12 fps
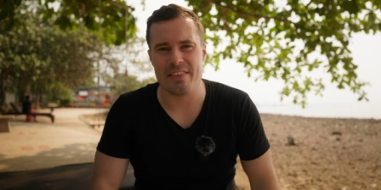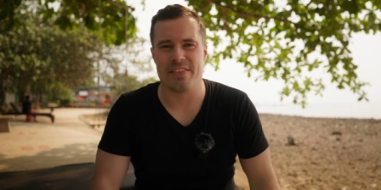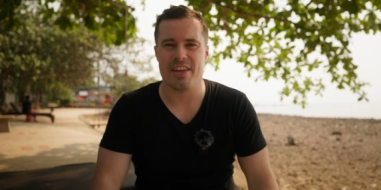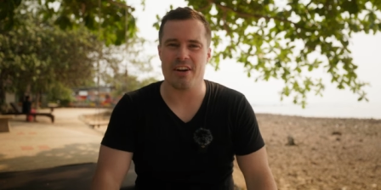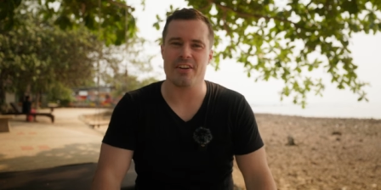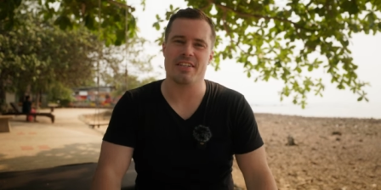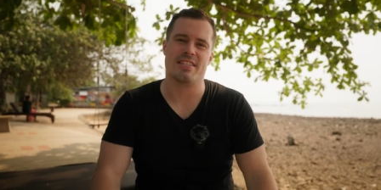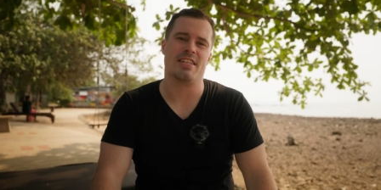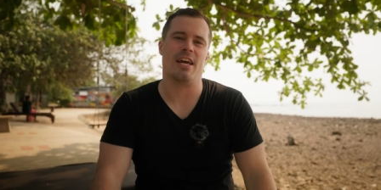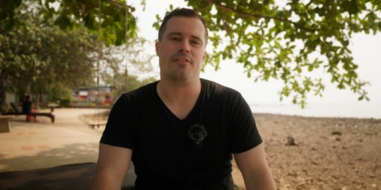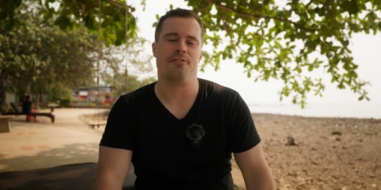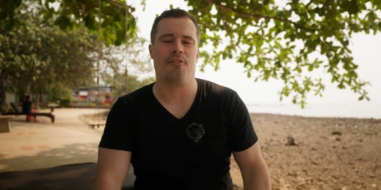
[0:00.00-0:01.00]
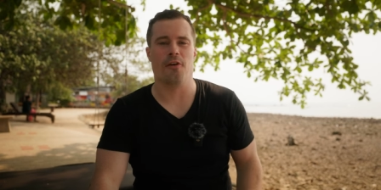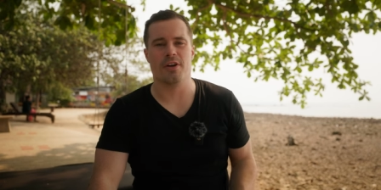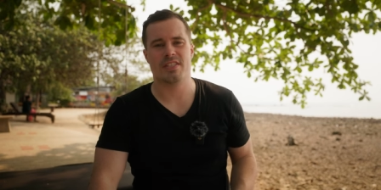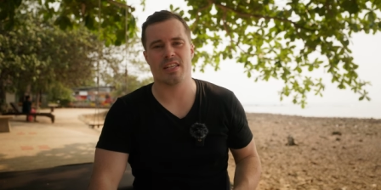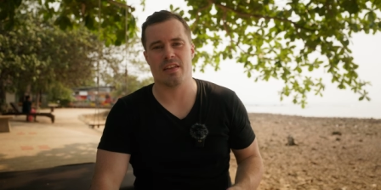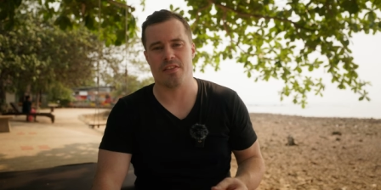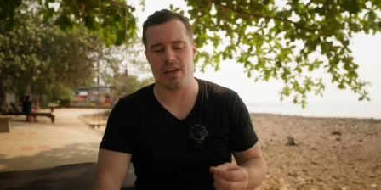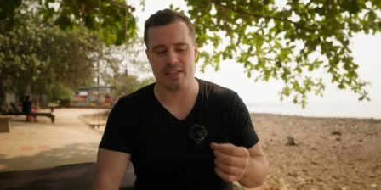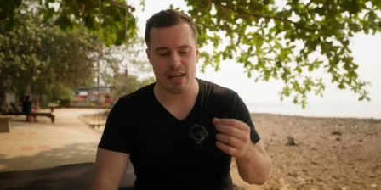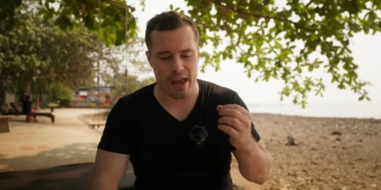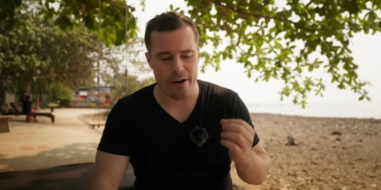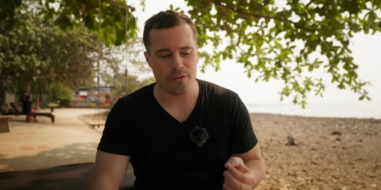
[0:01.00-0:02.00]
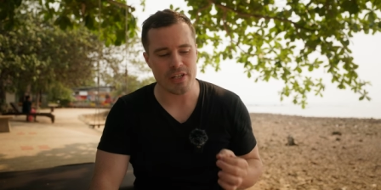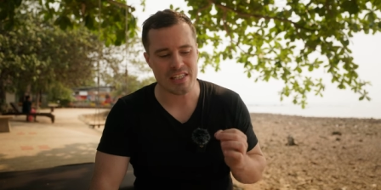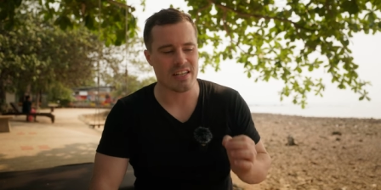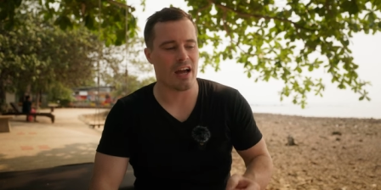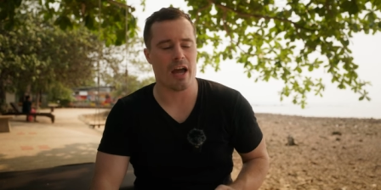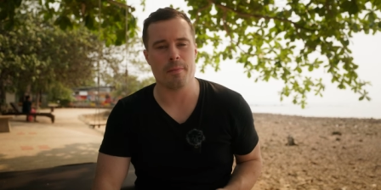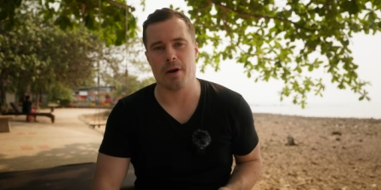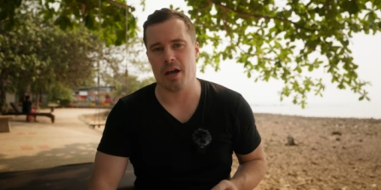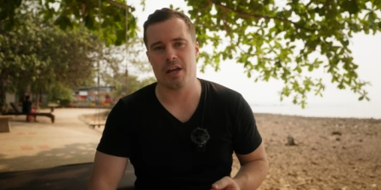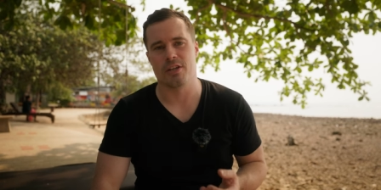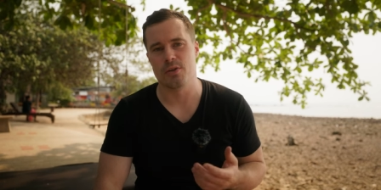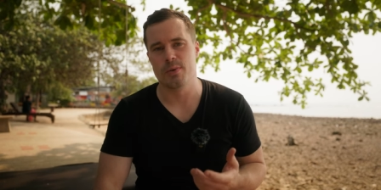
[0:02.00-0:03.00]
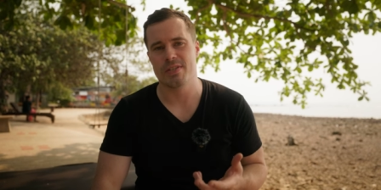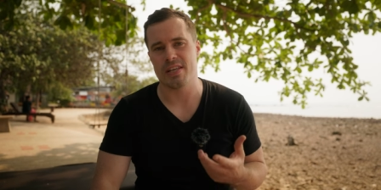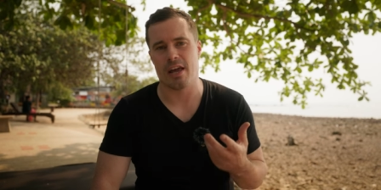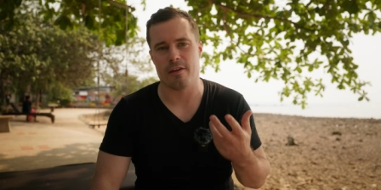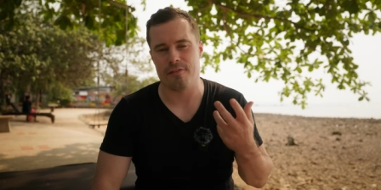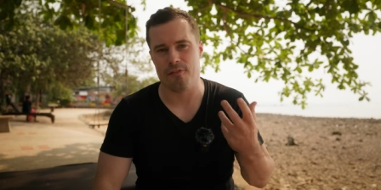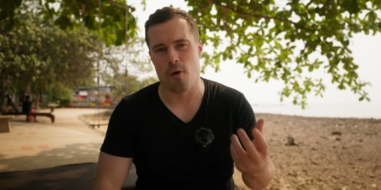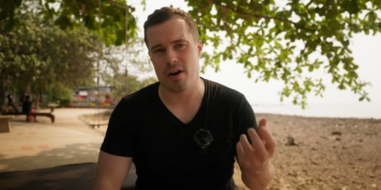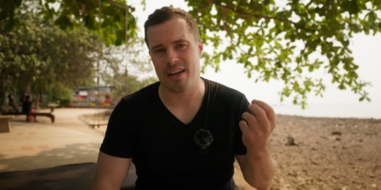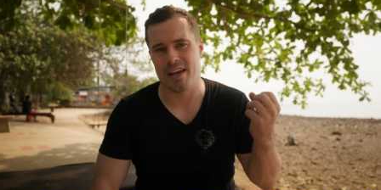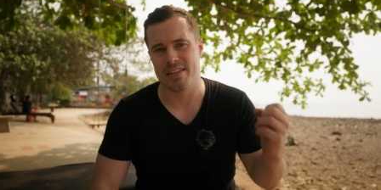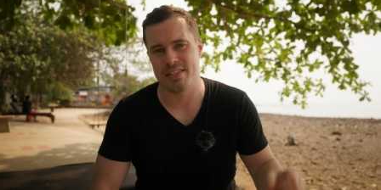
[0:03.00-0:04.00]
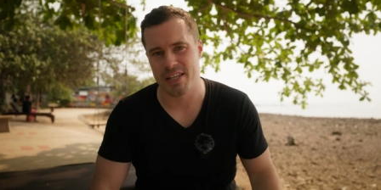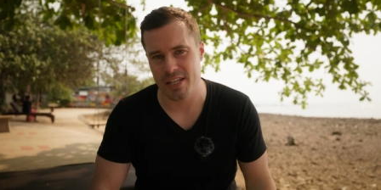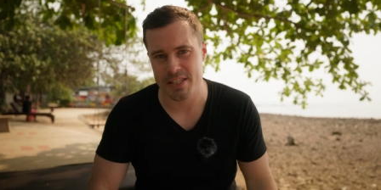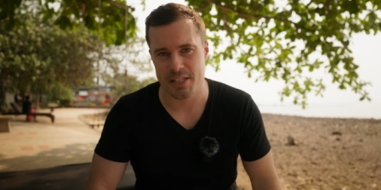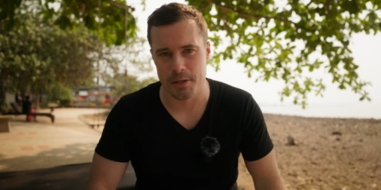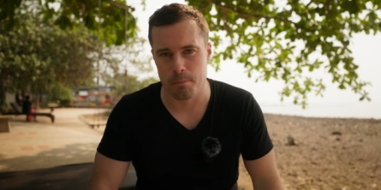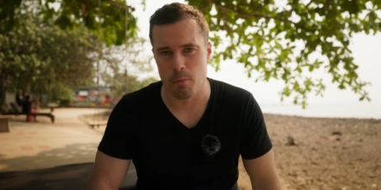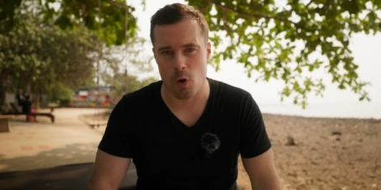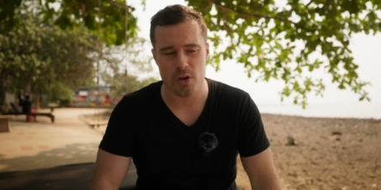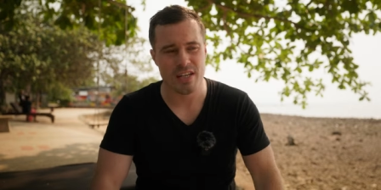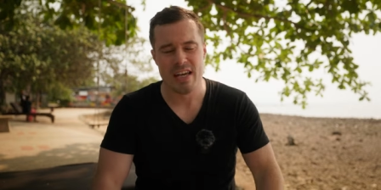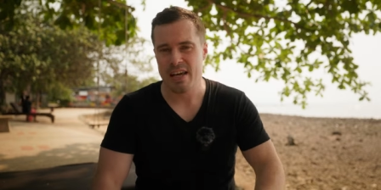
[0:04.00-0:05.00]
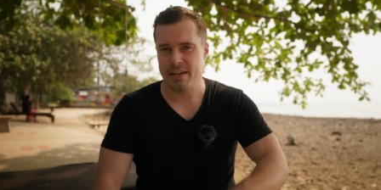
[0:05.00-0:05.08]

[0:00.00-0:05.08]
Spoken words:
And there it's at first that every time I use a 4K 60 mode,